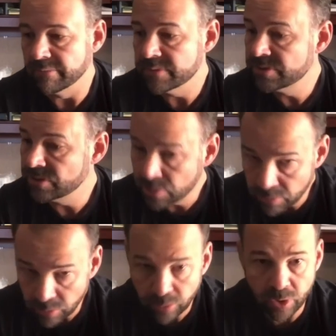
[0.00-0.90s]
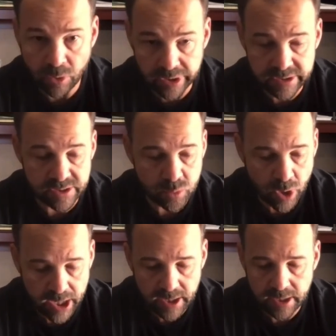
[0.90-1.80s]
Zoom recordings as
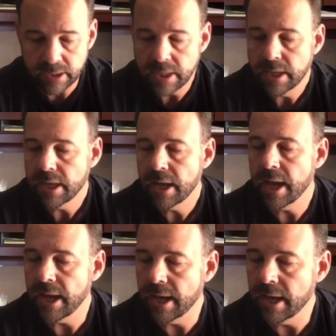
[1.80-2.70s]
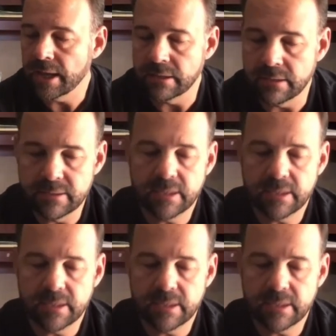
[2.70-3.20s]
well, and